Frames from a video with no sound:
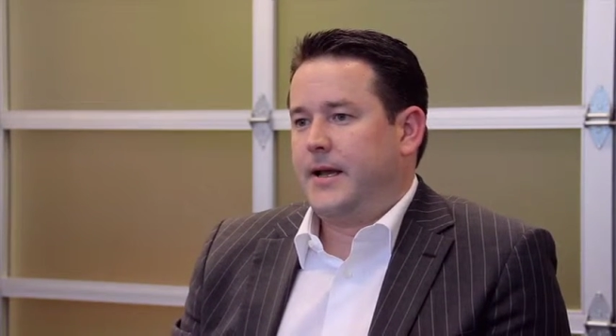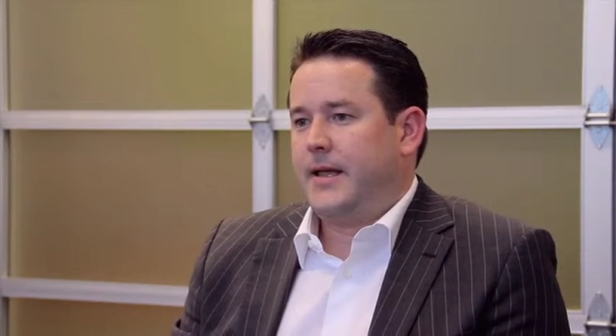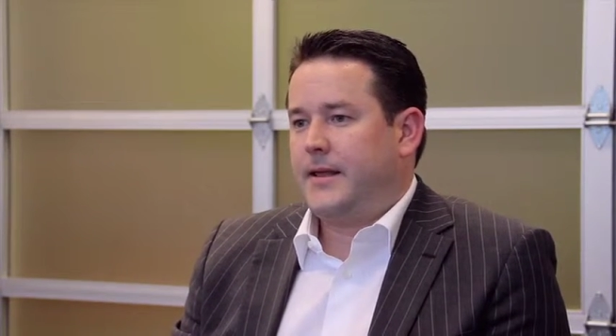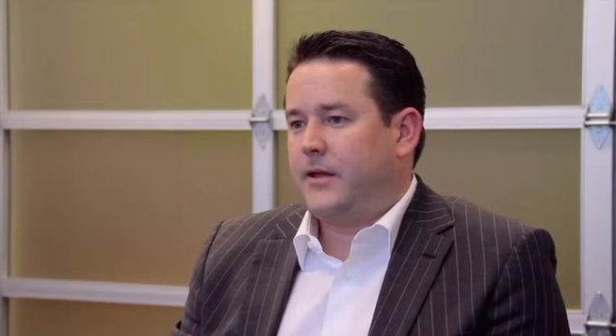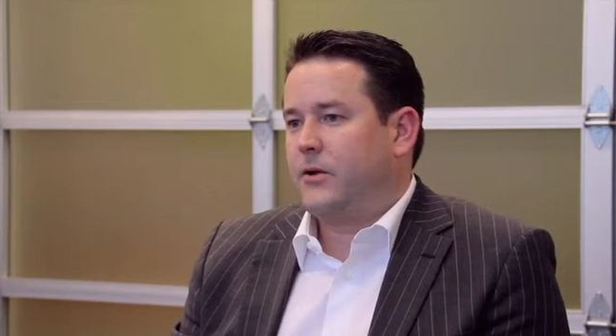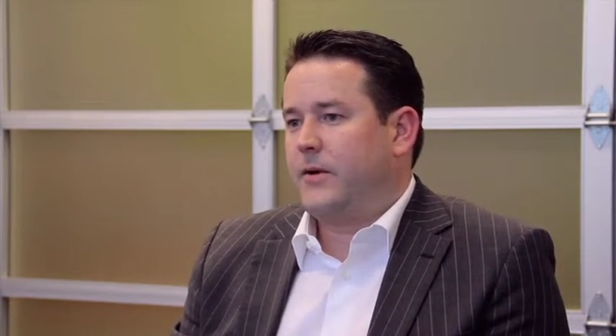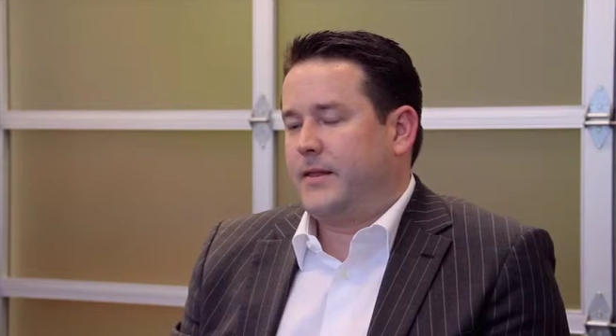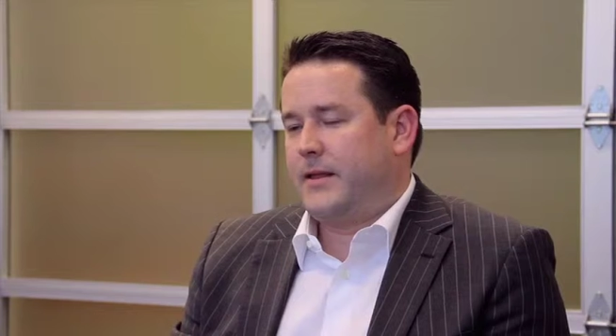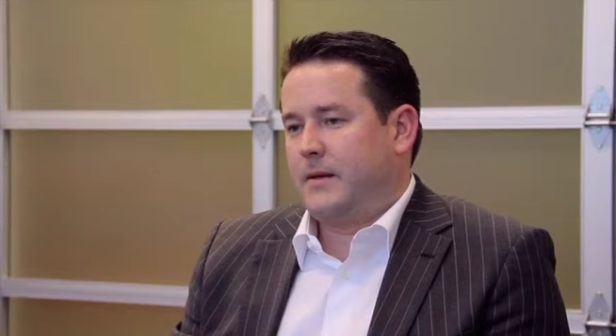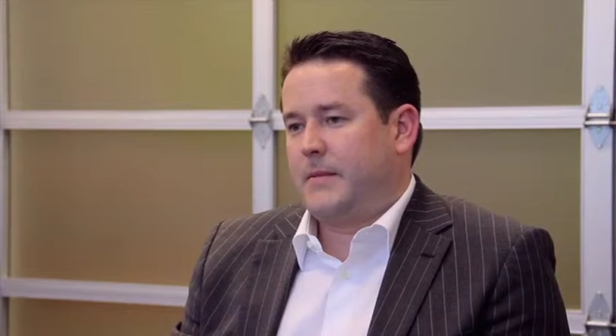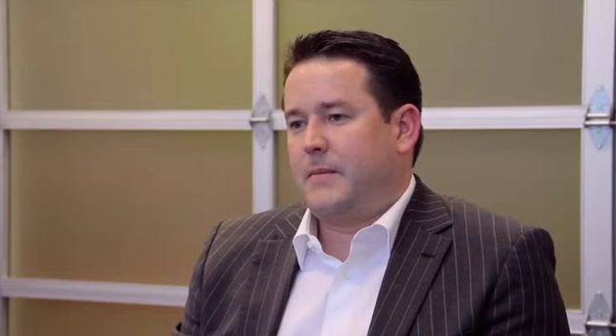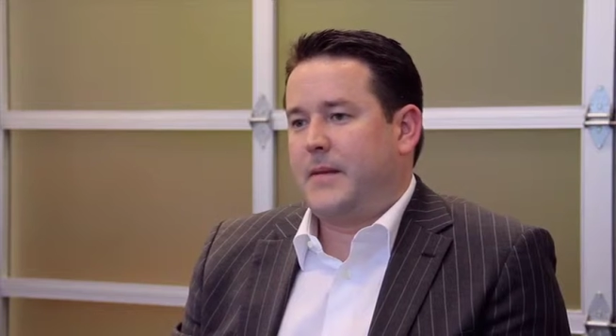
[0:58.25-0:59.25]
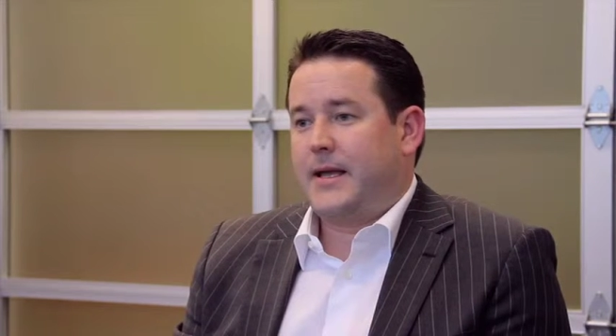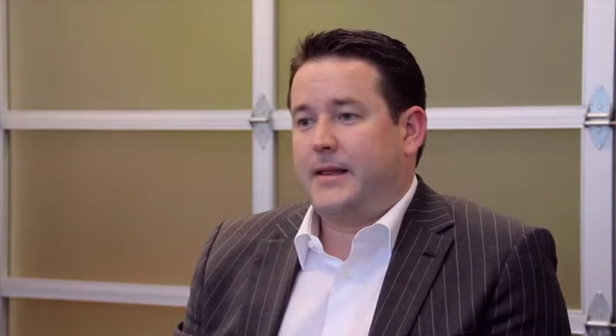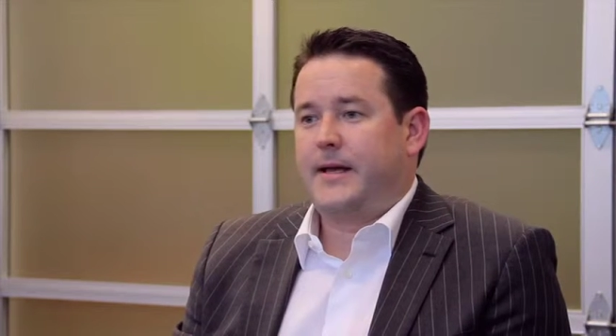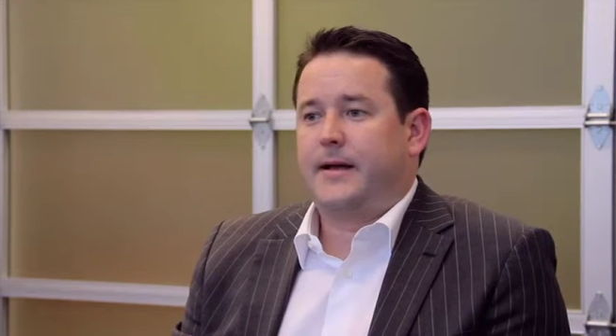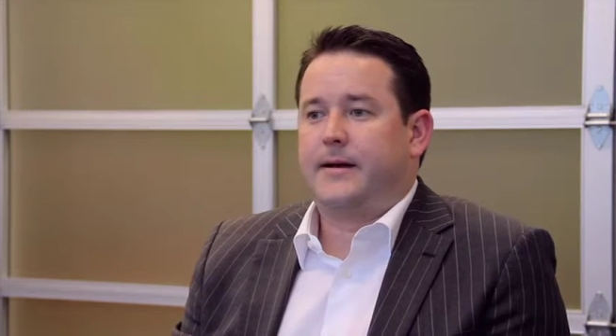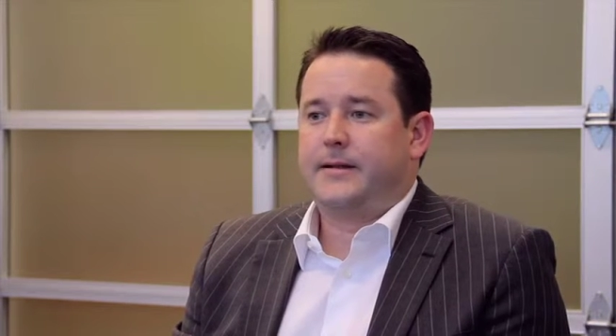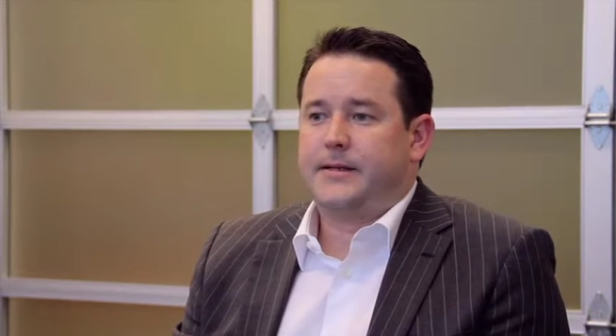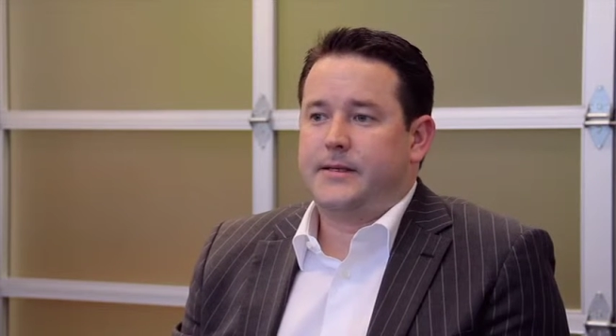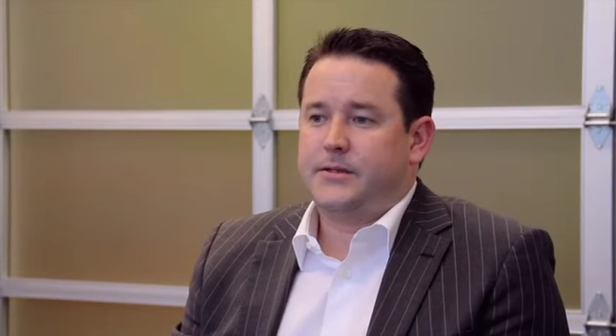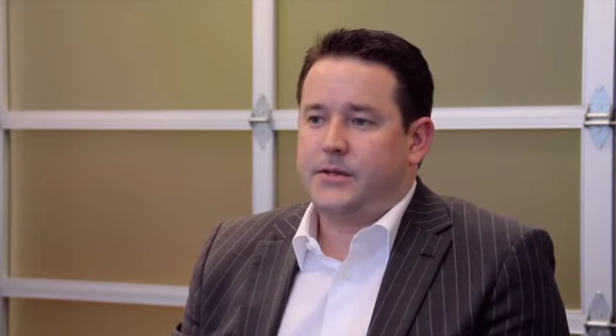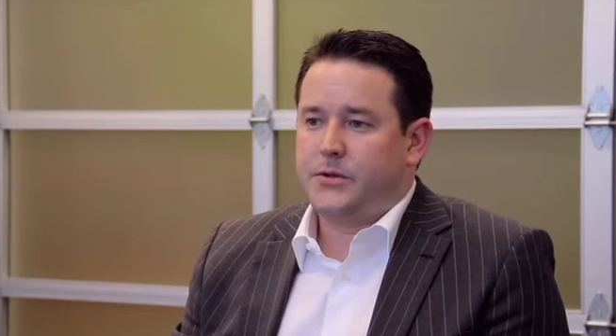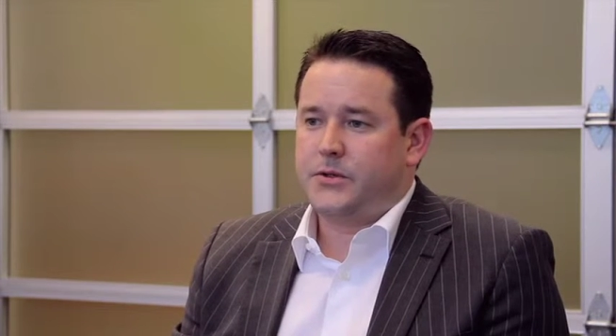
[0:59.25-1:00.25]
And the other great thing about making that
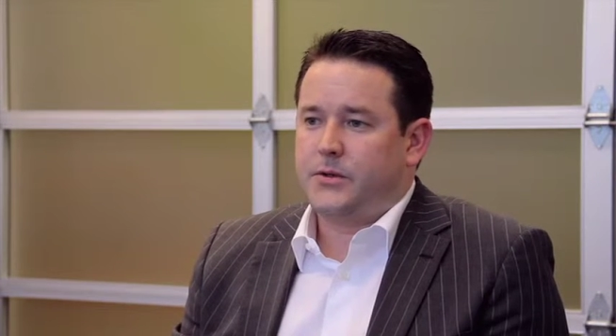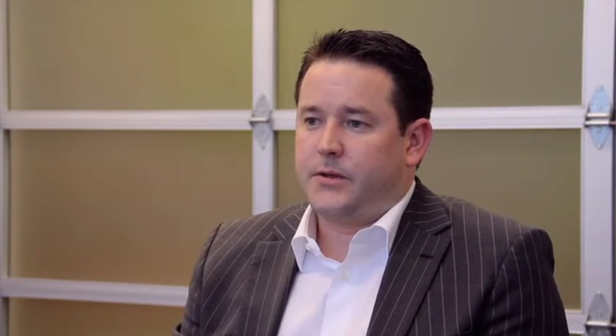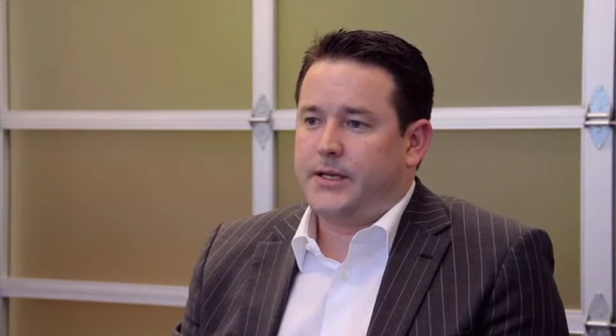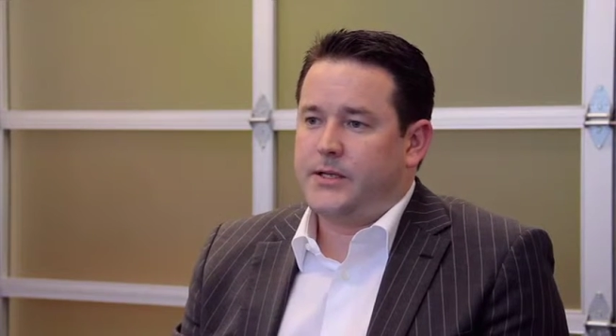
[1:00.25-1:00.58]
content social social